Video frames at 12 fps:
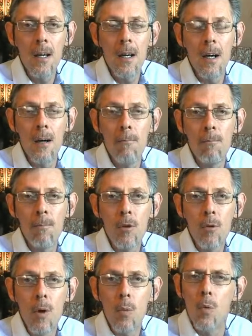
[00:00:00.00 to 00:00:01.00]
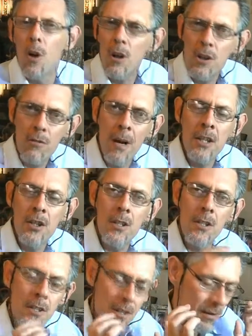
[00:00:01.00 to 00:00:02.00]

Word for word: um, to a works righteous